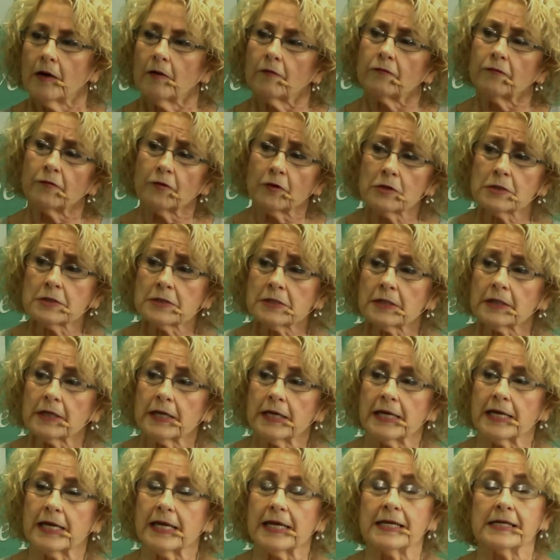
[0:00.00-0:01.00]

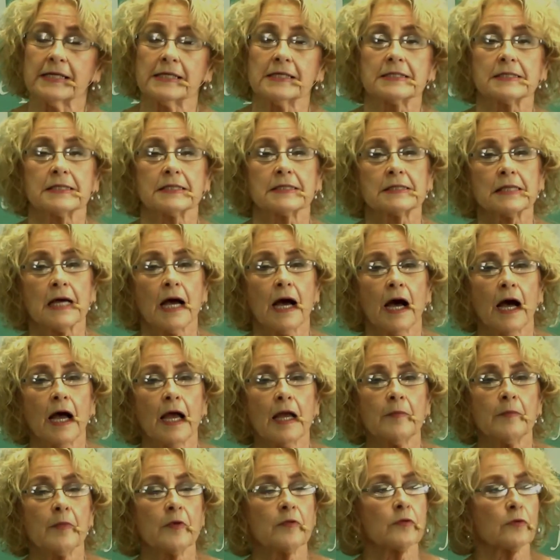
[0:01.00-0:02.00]
Firstly, it is a
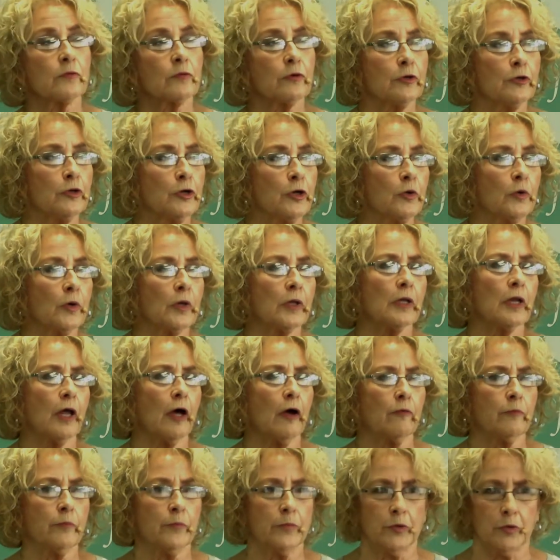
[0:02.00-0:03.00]
time of the renewal
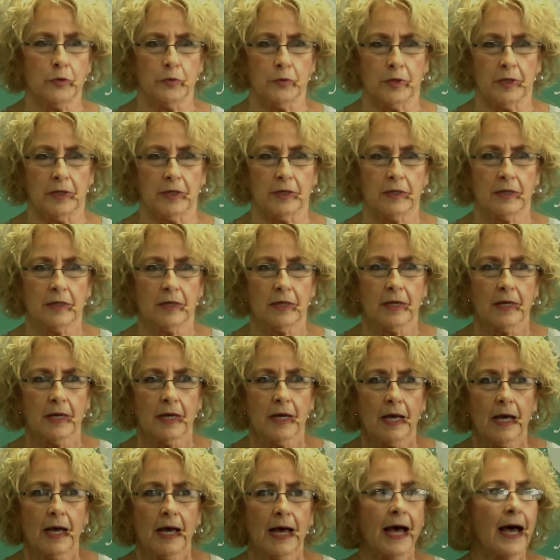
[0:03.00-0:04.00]
of beauty.
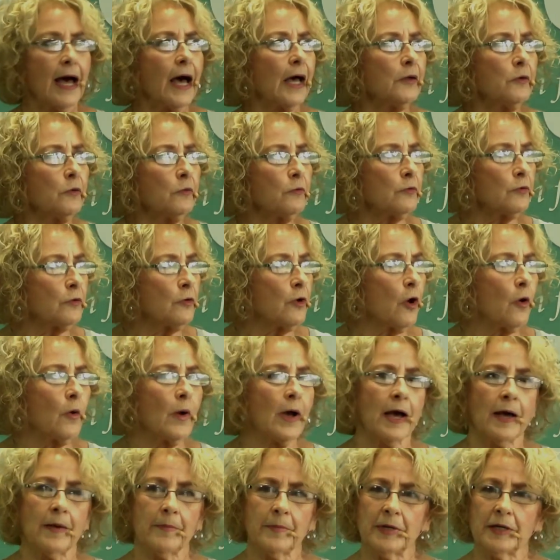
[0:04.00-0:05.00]
I don't know
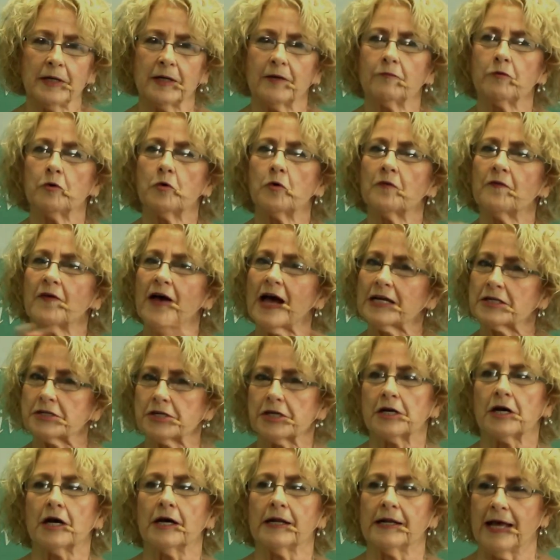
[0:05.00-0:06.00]
how many of you have
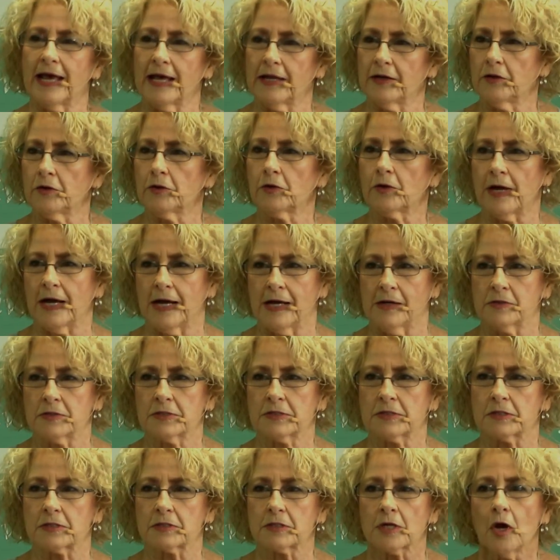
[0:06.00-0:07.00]
actually gone out of your
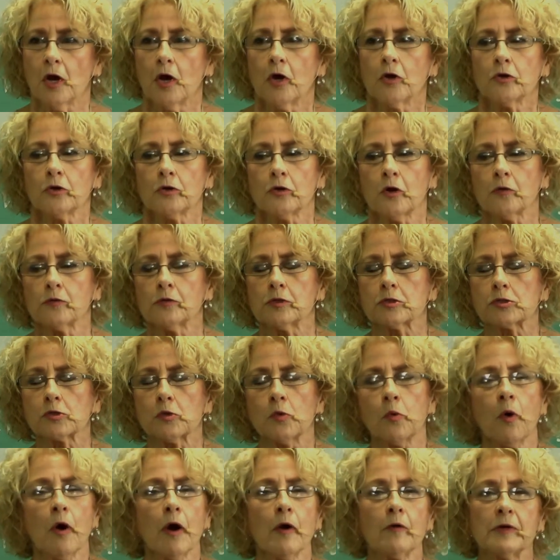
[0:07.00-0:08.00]
houses. You know, this
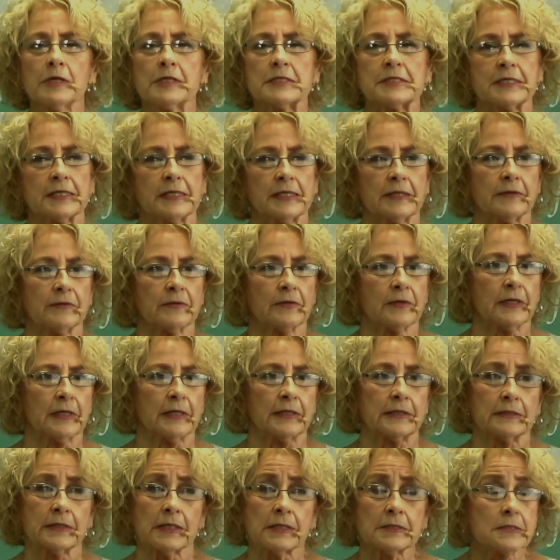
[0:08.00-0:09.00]
quarantine
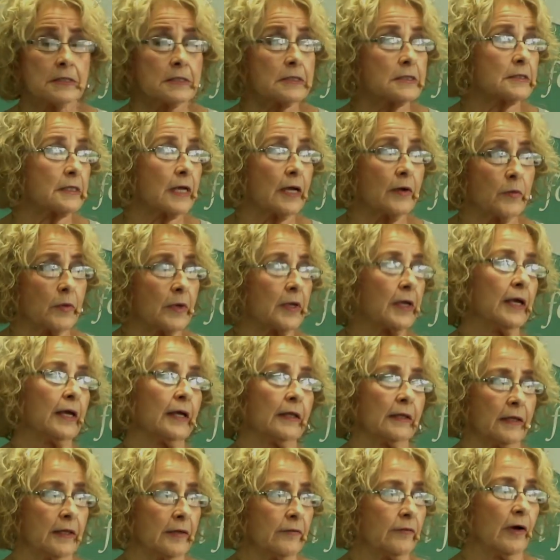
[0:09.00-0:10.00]
thing doesn't say we
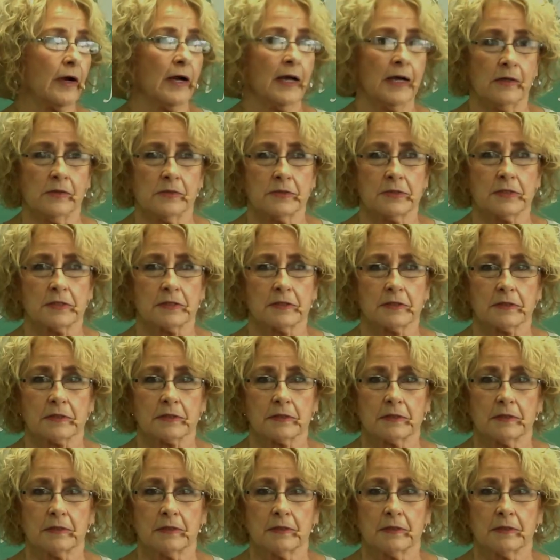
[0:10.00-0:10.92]
can't leave our houses.